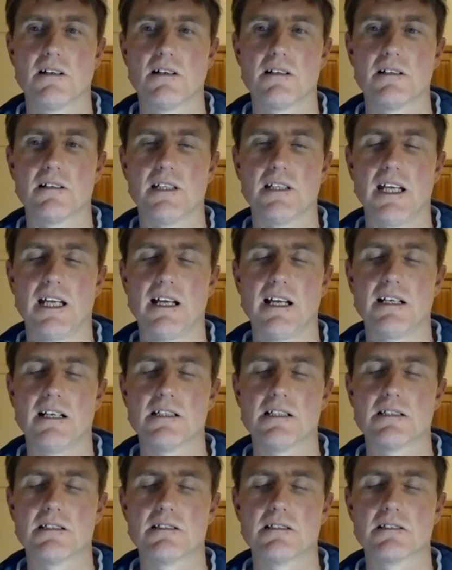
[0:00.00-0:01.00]
In the
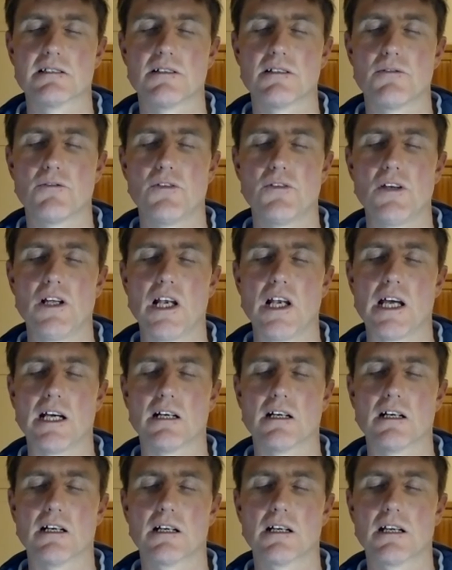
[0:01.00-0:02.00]
end, it's a feeling.
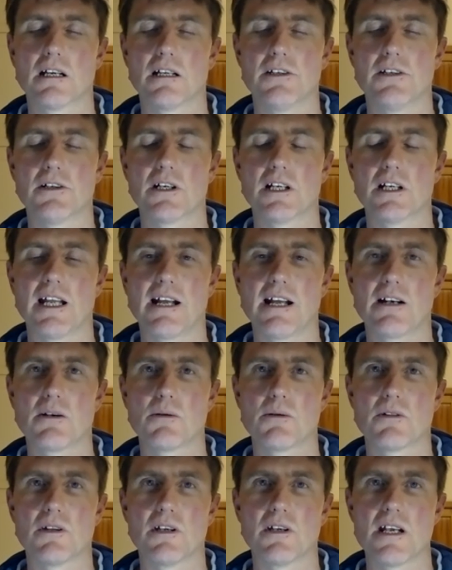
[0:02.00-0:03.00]
Can you connect
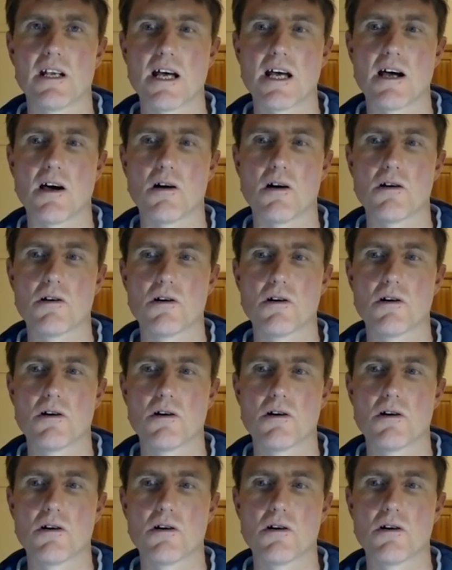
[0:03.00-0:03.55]
with it now?